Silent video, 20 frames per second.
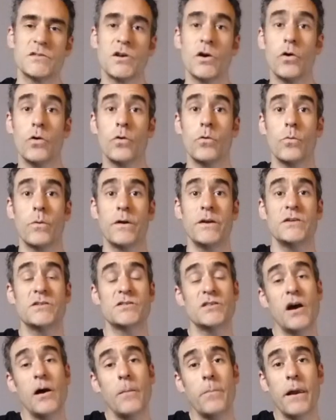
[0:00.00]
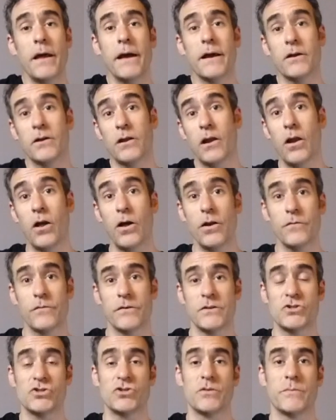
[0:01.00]
So when you start playing on a lot of
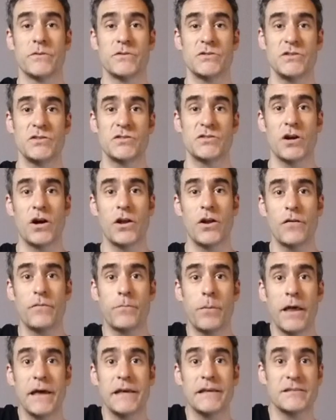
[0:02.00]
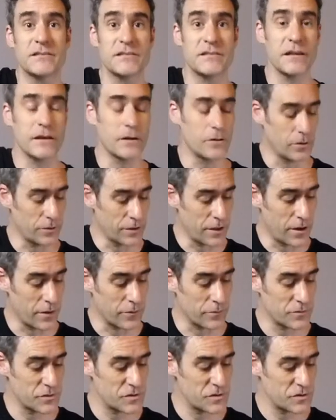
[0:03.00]
instruments, you start off playing single
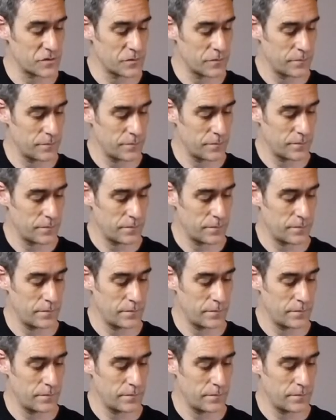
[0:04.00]
notes. And